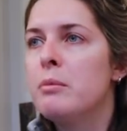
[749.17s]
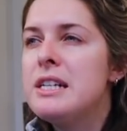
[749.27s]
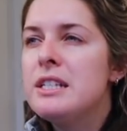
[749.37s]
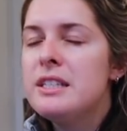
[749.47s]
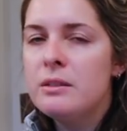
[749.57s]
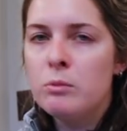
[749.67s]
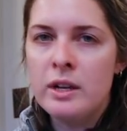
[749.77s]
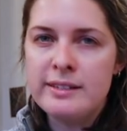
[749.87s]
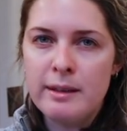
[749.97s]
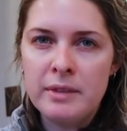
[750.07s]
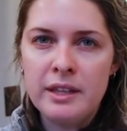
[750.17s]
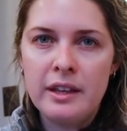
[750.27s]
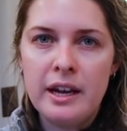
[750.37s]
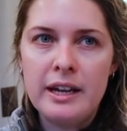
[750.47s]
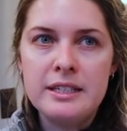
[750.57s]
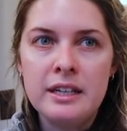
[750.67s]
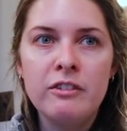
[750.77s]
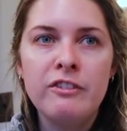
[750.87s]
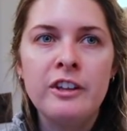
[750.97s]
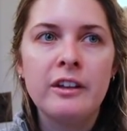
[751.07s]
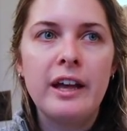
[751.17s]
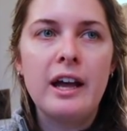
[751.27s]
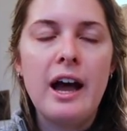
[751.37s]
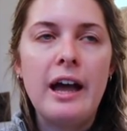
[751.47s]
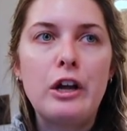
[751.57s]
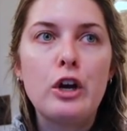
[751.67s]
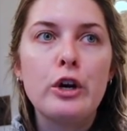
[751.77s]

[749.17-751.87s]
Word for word: but I just didn't want something that I didn't feel like I